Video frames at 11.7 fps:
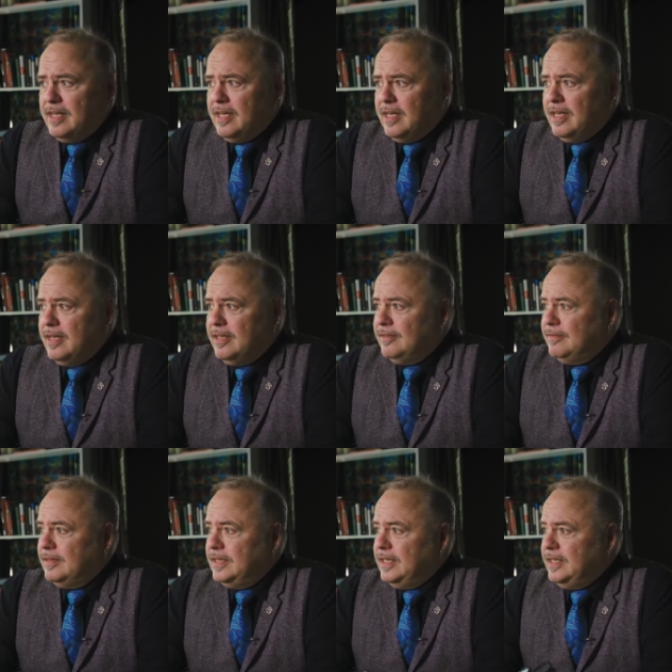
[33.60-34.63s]

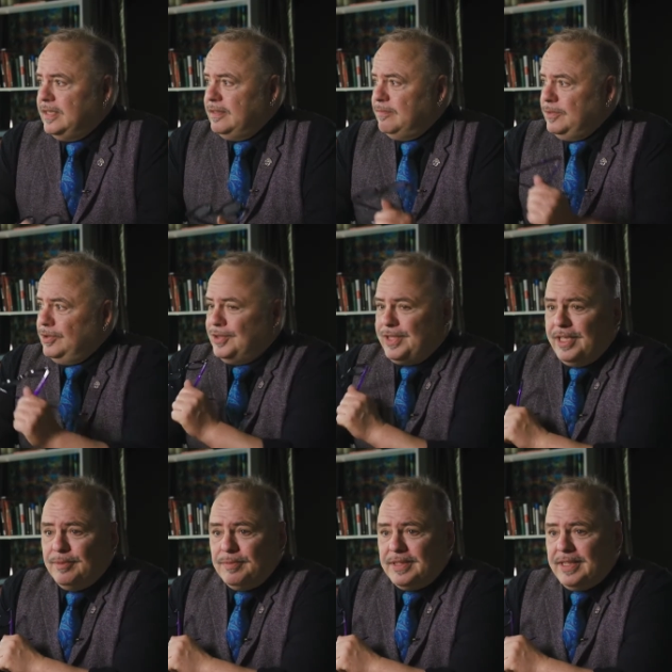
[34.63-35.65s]
The
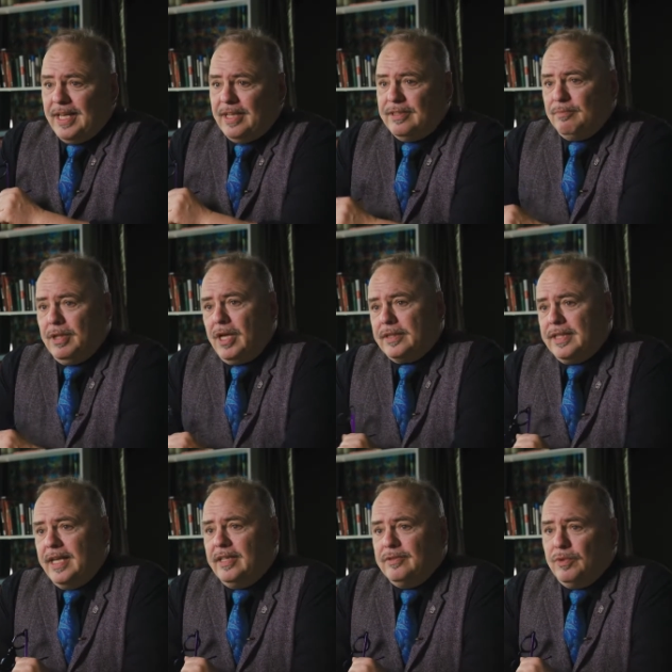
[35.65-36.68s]
museums down the block
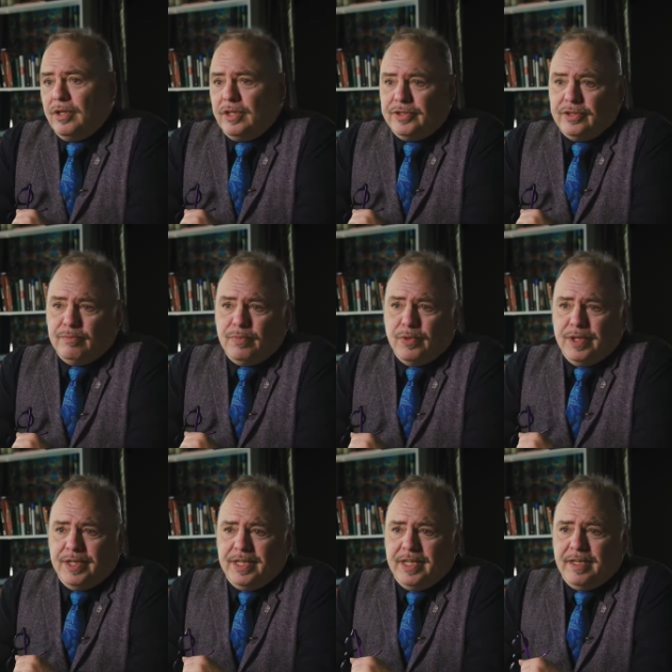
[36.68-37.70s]
down were also
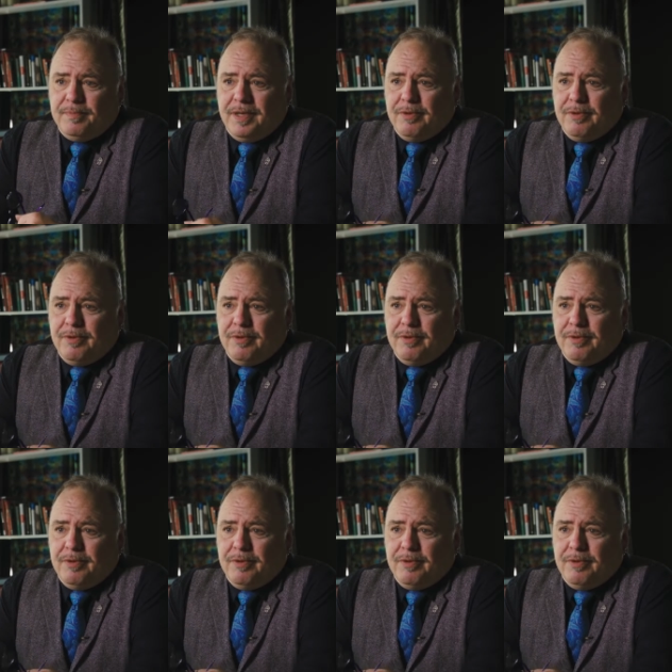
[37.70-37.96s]
boarded up.